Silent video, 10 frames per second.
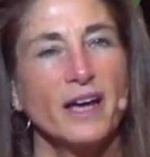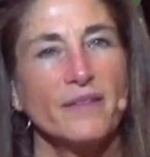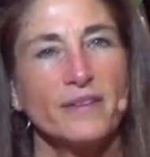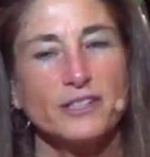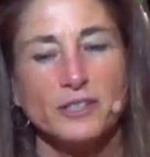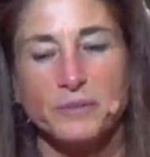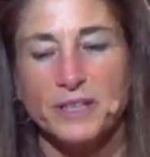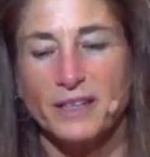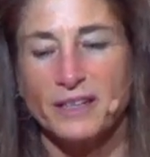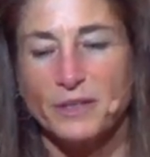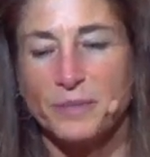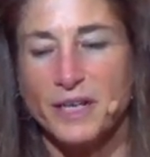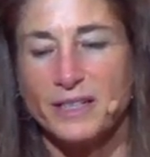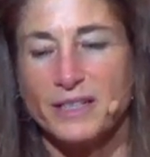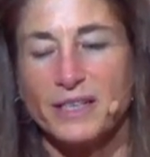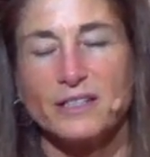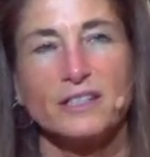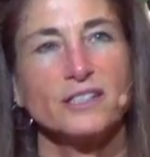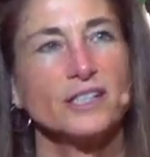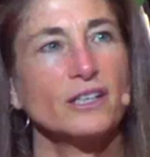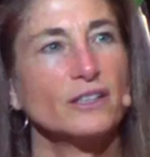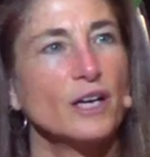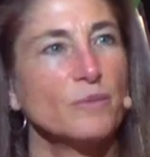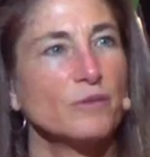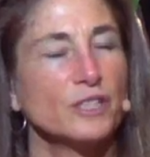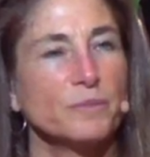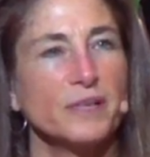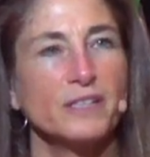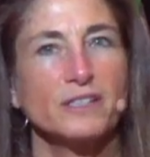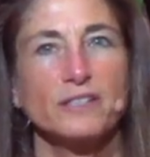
and then she began to pay attention, and she had a lot more space,